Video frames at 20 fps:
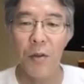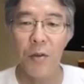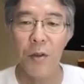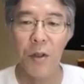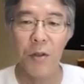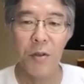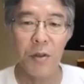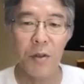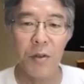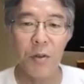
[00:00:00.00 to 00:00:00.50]

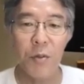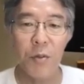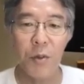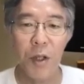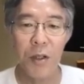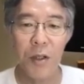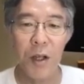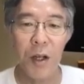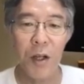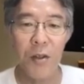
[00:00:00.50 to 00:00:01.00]
Well,
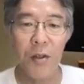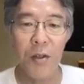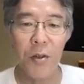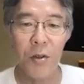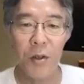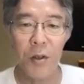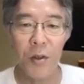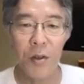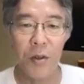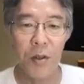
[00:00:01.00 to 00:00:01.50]
one
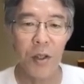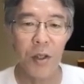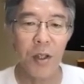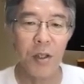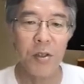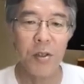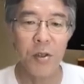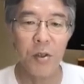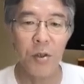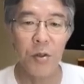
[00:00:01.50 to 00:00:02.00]
answer
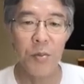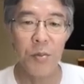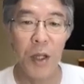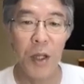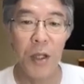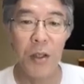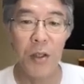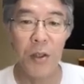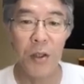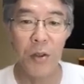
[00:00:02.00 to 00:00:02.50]
is to
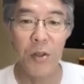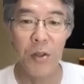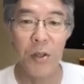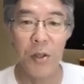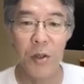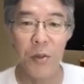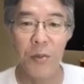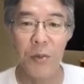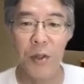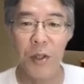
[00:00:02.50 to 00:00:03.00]
make
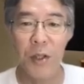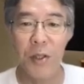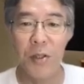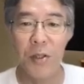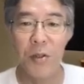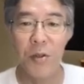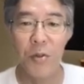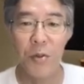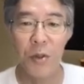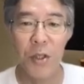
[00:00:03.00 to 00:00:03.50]
use of
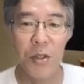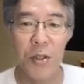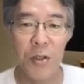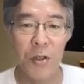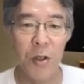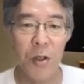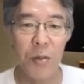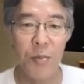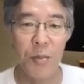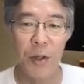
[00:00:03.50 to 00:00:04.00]
this
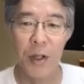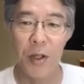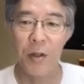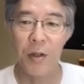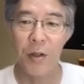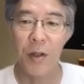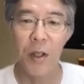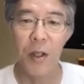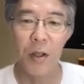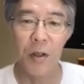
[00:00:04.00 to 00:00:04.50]
twist
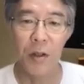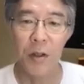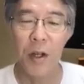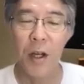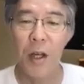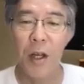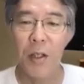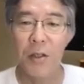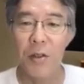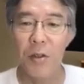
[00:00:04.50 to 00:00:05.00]
operator here.
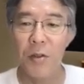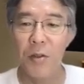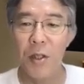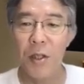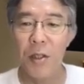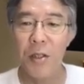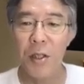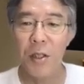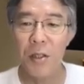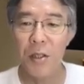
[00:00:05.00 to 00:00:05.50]
So
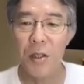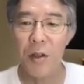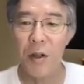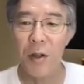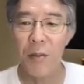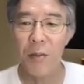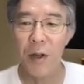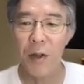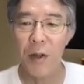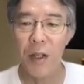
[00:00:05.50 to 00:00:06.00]
this is
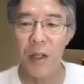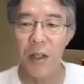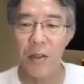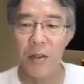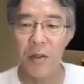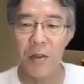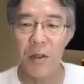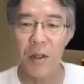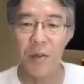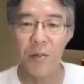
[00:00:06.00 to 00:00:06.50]
our
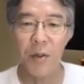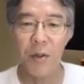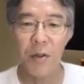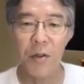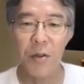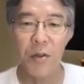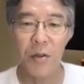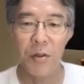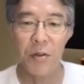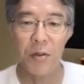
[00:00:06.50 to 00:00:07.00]
variation number
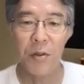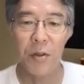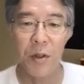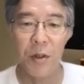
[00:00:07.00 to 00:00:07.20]
two.